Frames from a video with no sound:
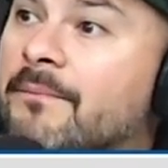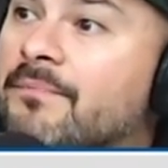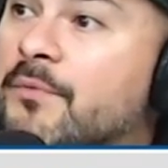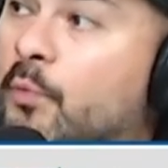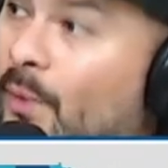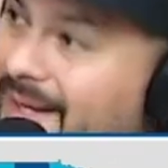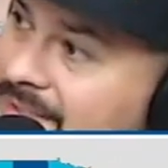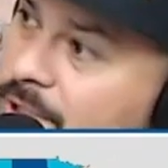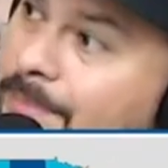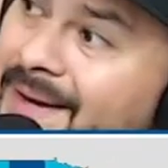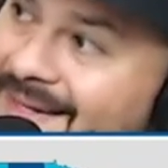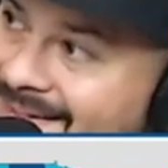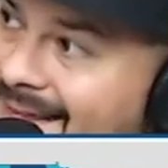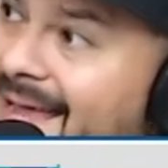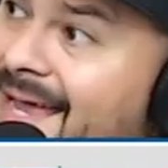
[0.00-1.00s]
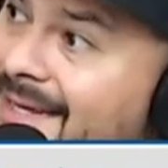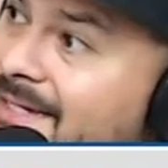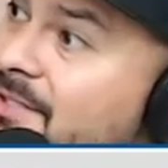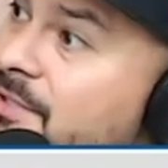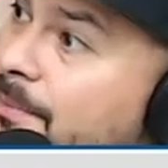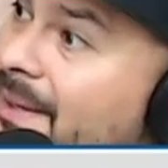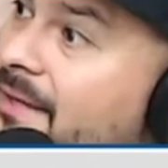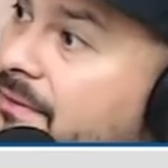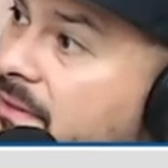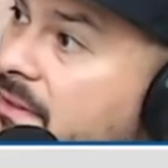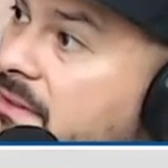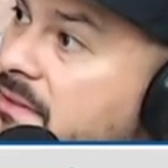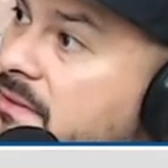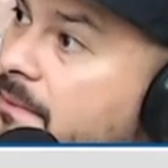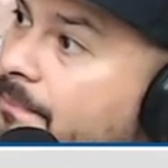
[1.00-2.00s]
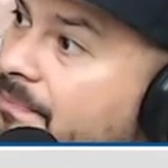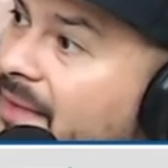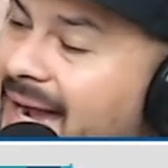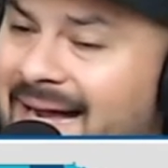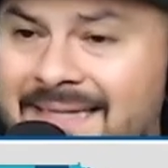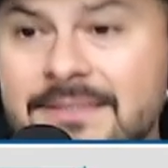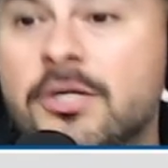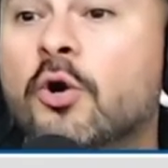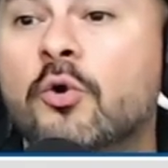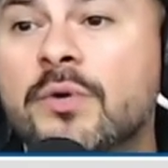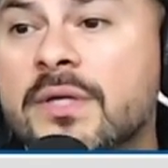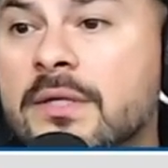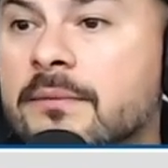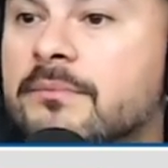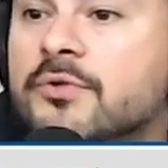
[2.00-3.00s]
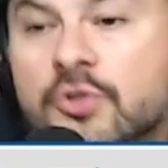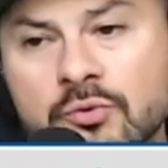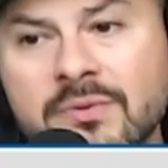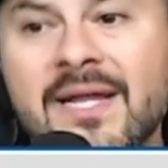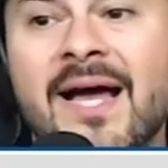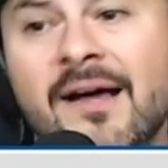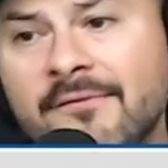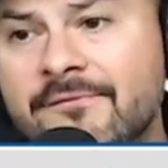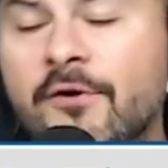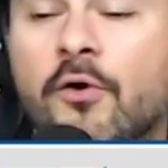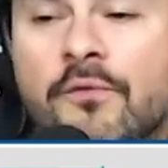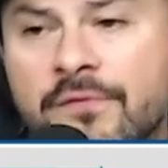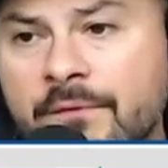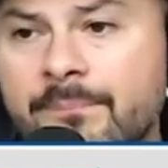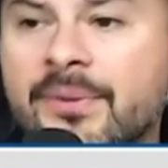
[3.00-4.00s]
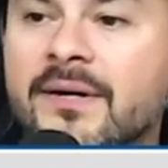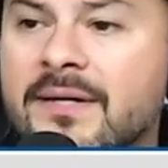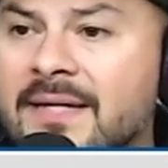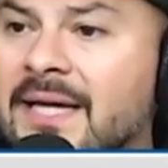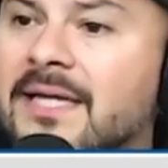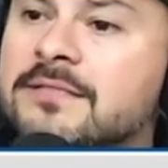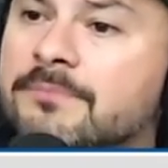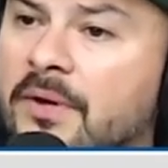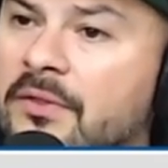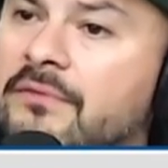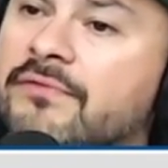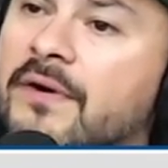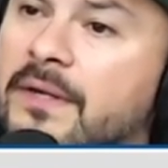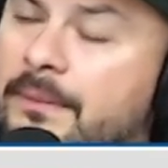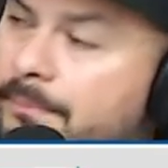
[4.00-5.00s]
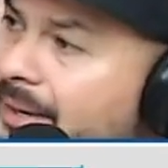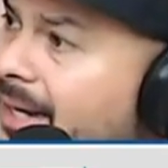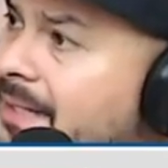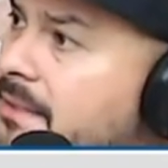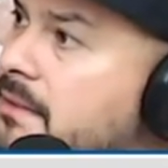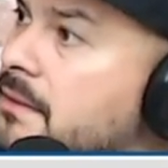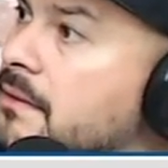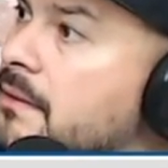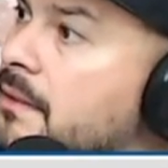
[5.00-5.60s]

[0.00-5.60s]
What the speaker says: Wait till my dad hears about this. I told him, do not vote for punk ass motherfucking Biden.